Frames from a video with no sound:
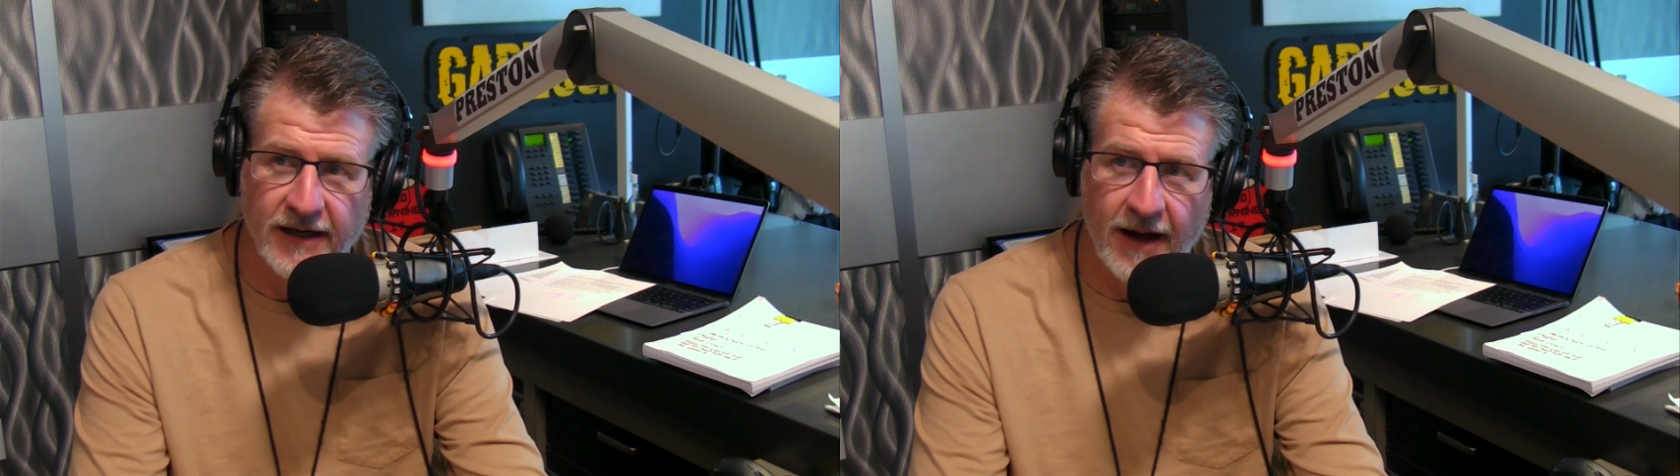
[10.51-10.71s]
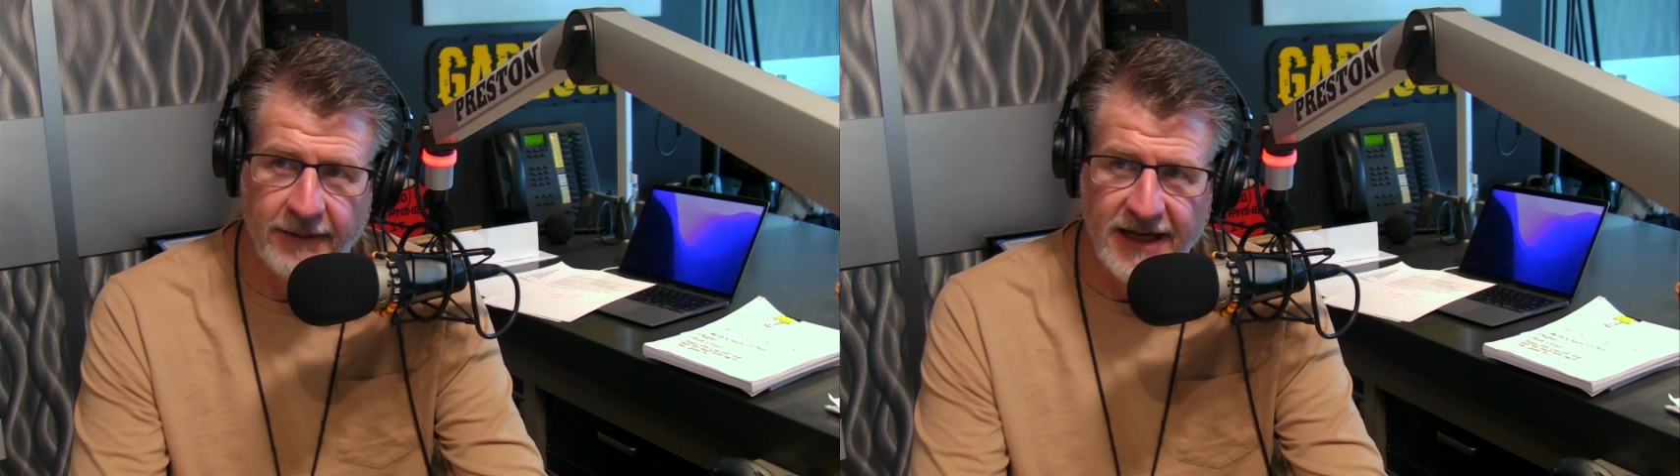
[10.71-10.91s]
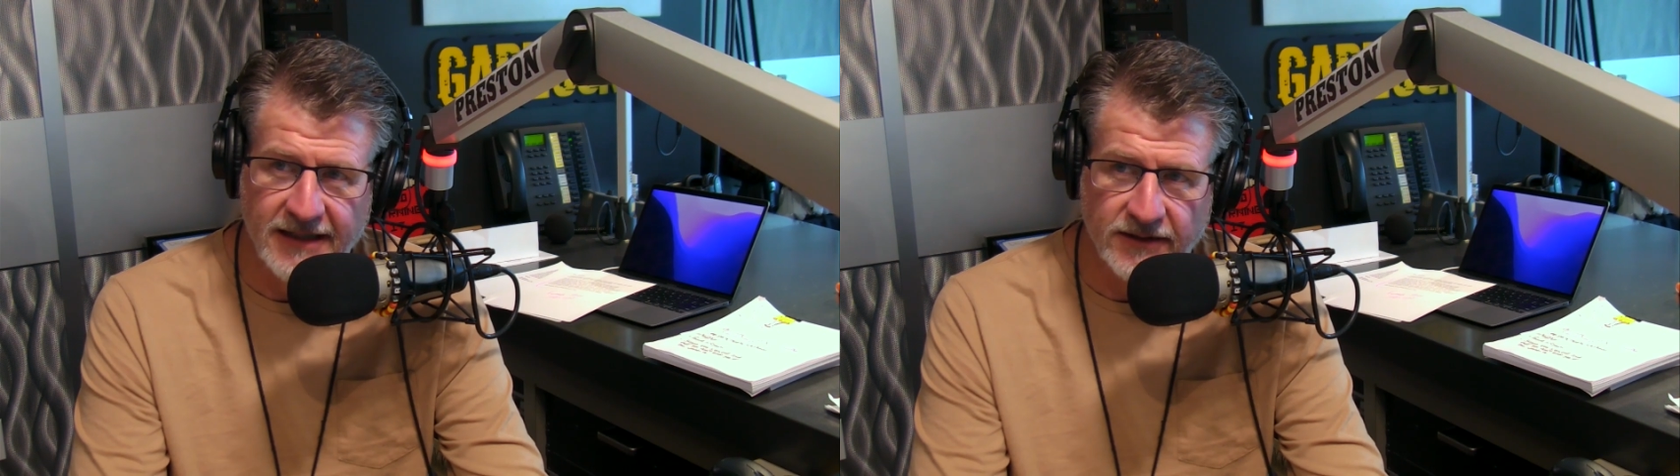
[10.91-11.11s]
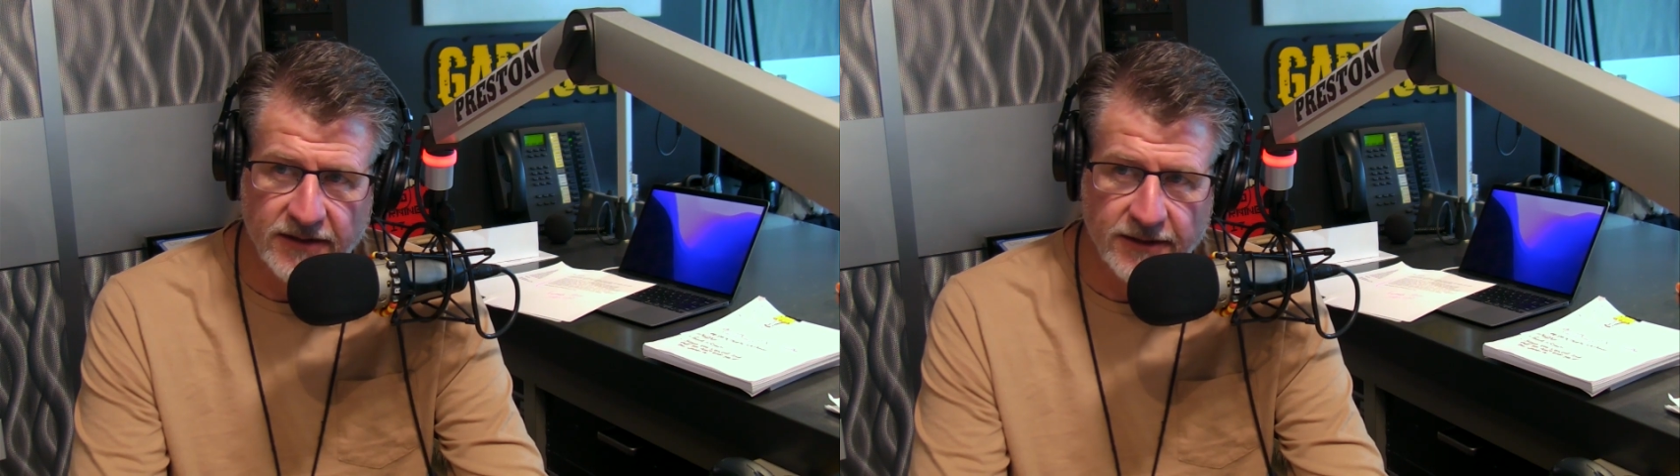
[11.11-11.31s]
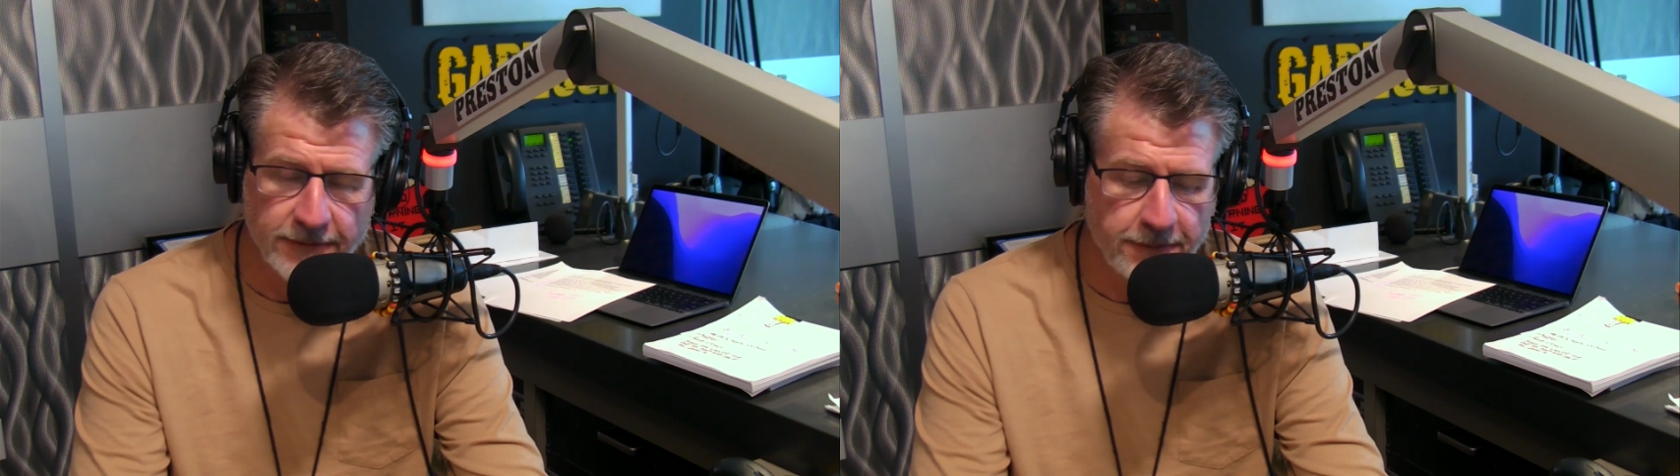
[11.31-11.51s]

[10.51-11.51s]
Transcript: nominees. So just an